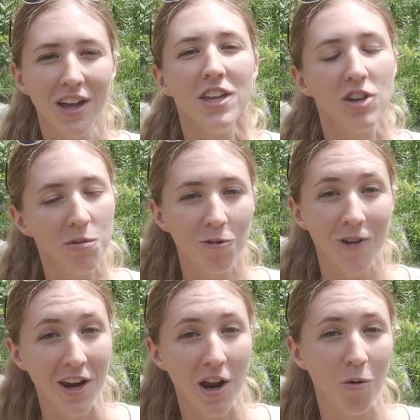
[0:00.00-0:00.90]
You can
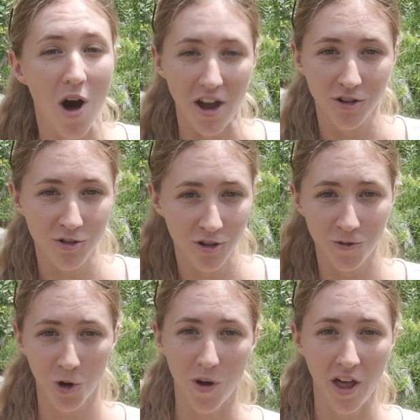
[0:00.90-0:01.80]
provide a water source for
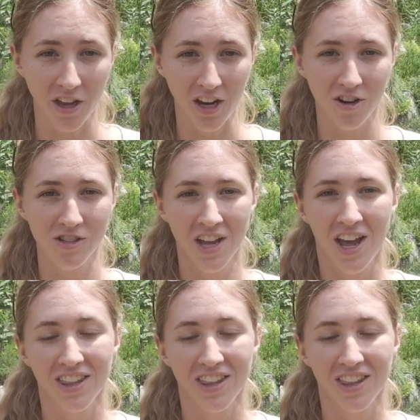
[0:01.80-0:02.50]
your pollinators.